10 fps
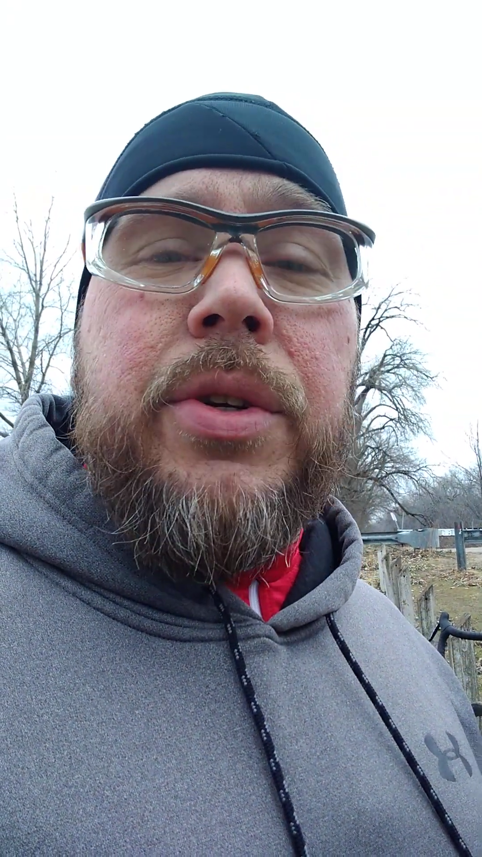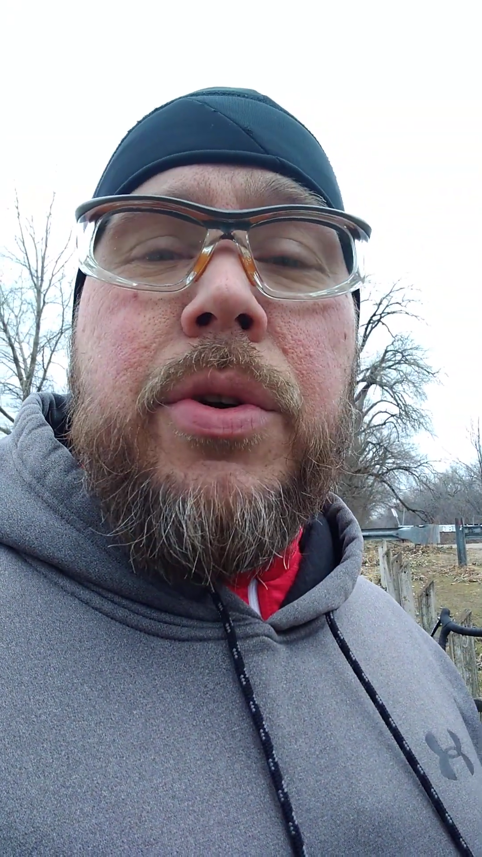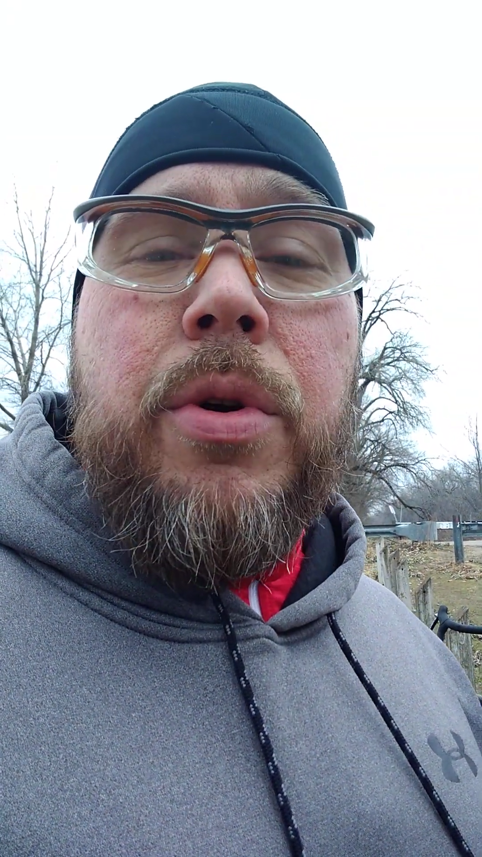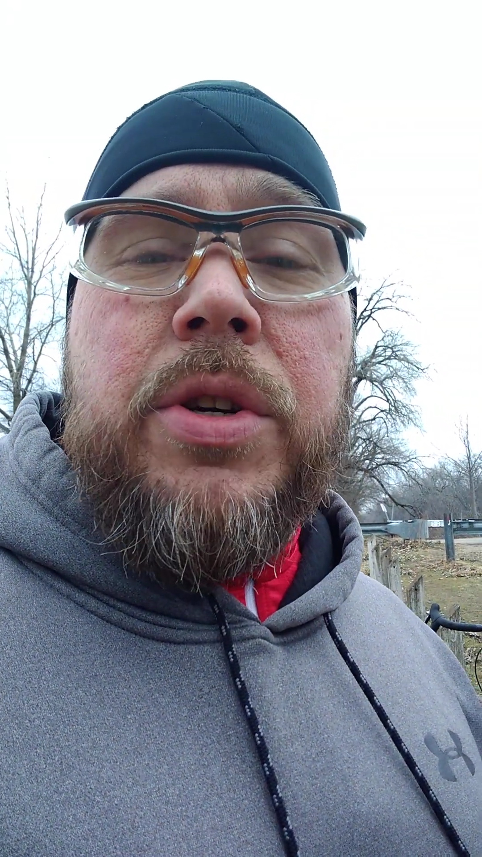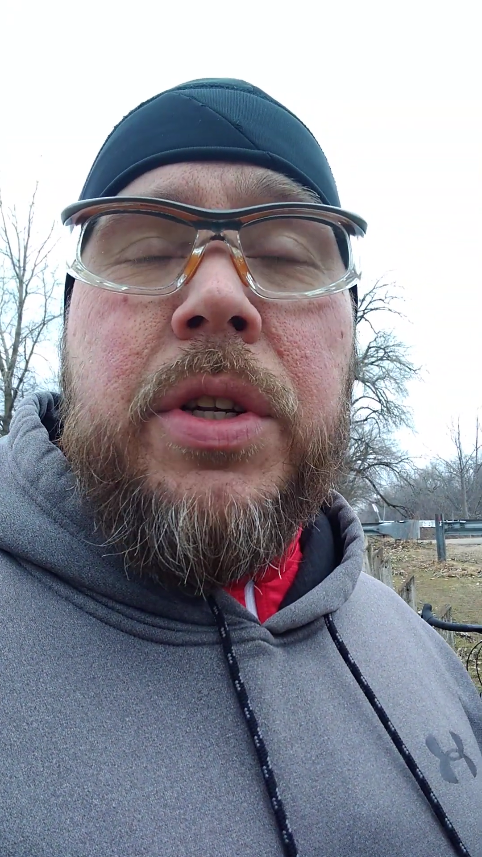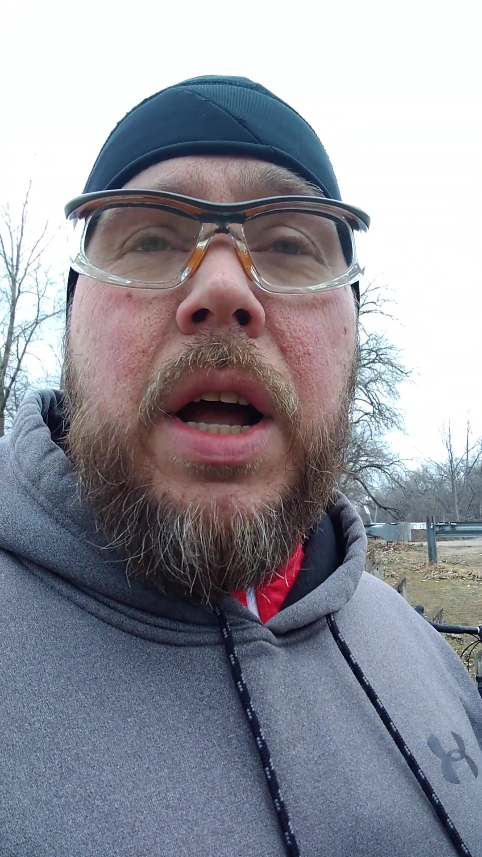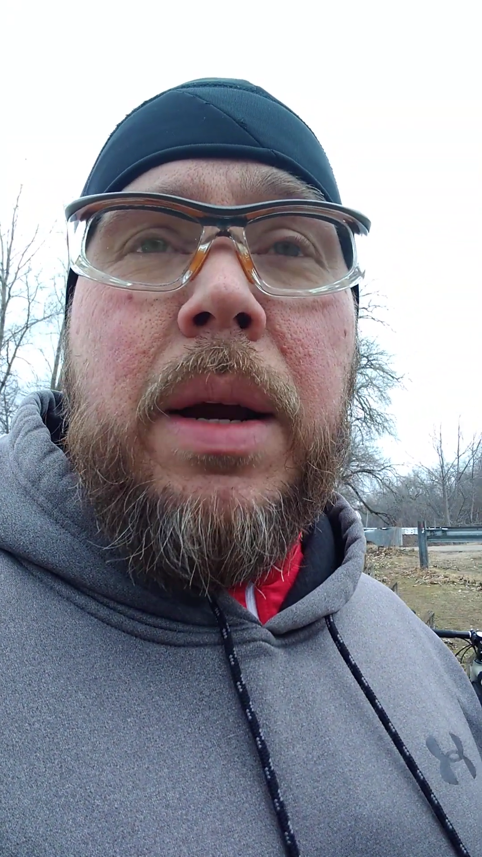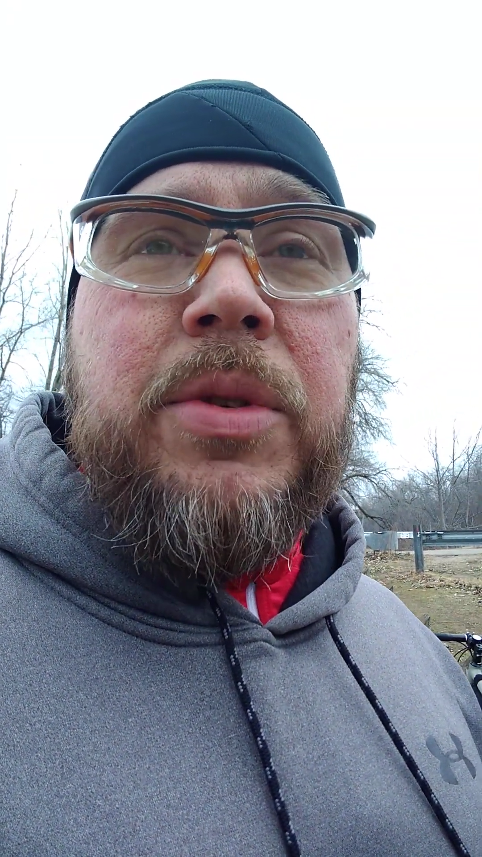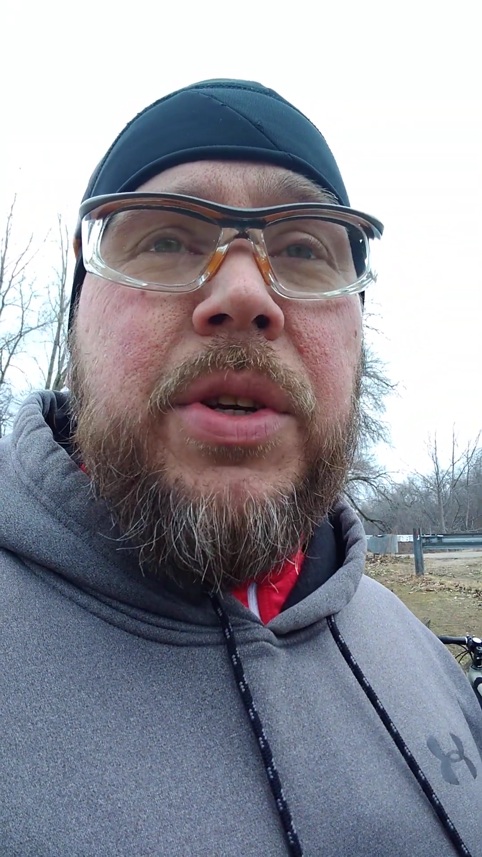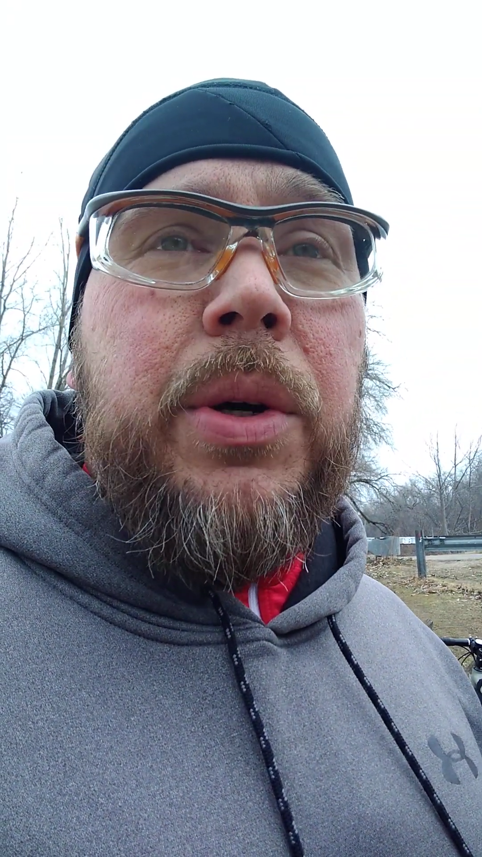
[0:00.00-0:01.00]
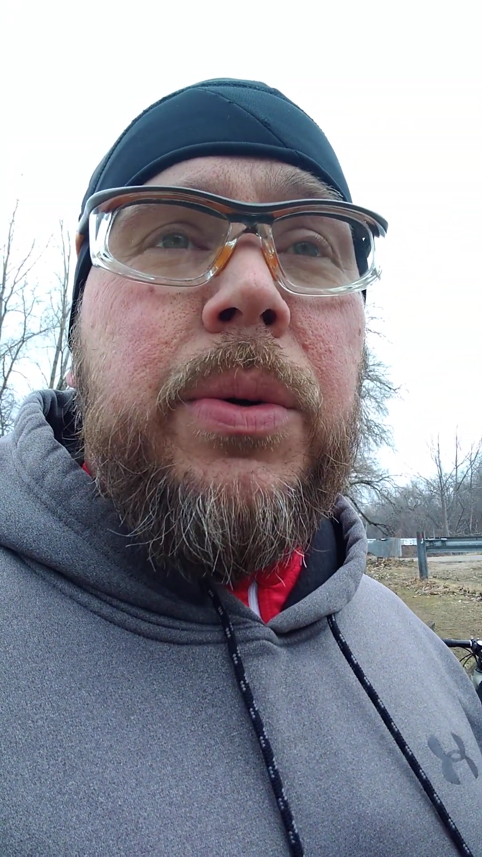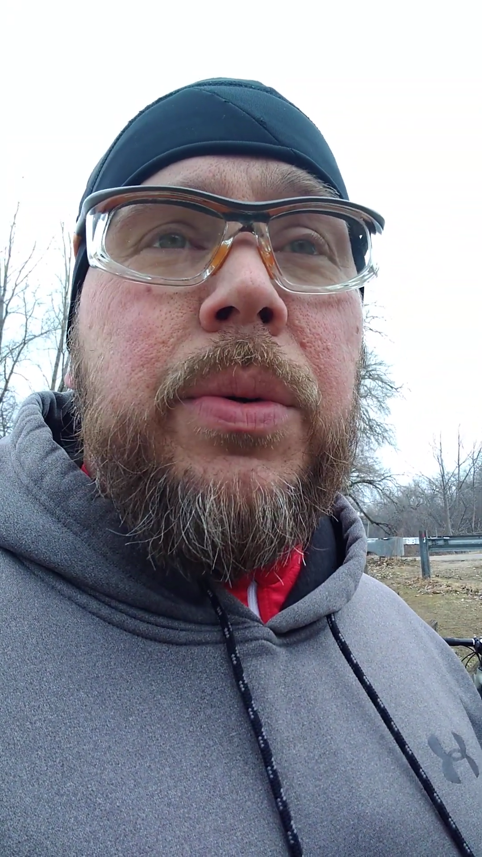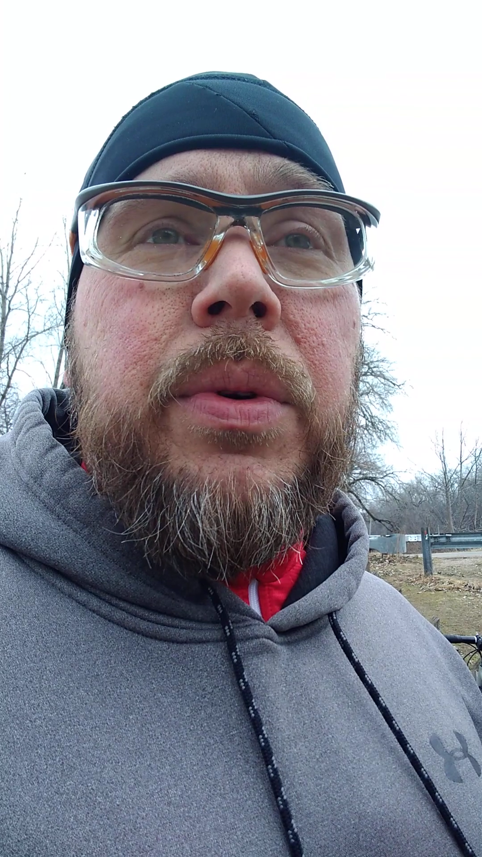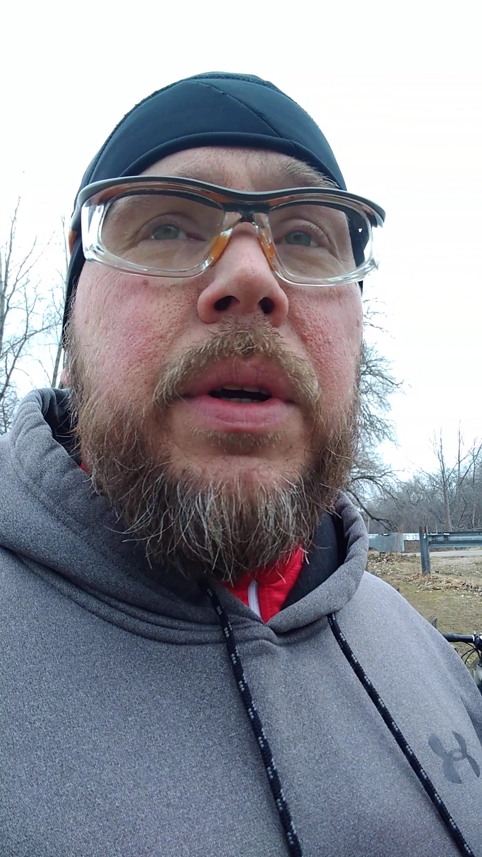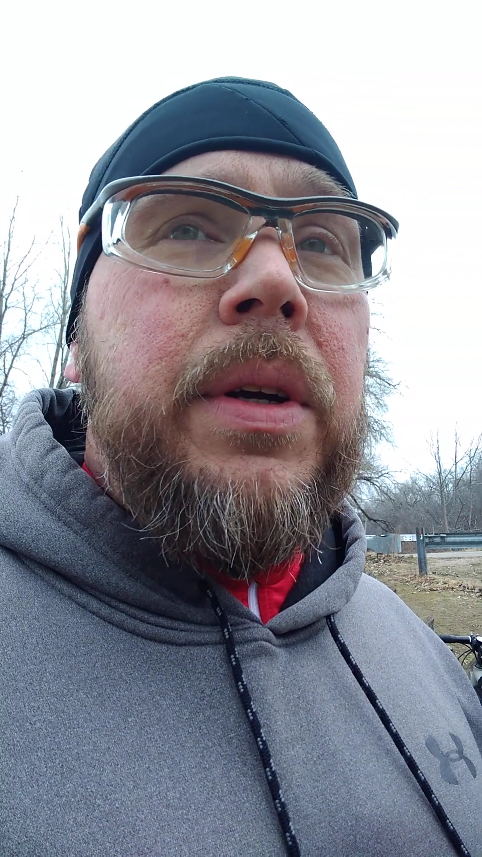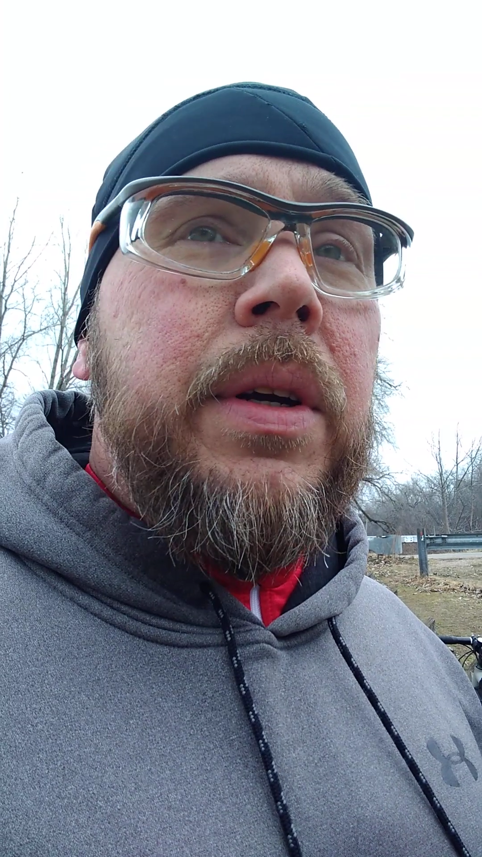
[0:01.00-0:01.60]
crushed limestone,